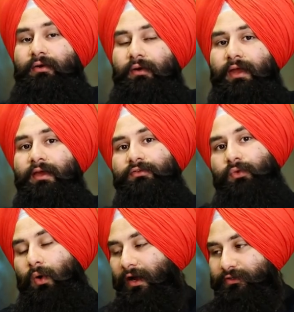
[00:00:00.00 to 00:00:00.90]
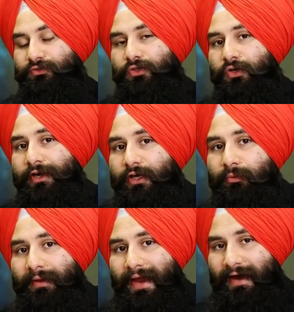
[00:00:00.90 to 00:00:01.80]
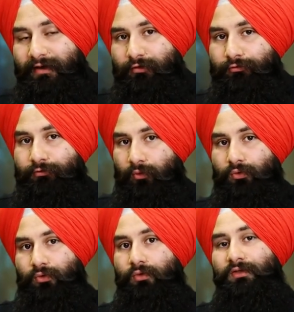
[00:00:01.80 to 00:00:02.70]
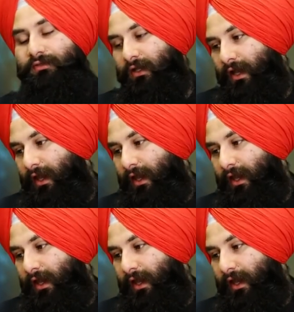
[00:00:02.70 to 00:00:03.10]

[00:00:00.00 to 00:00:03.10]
Okay, so I do not need to be add the phone calls.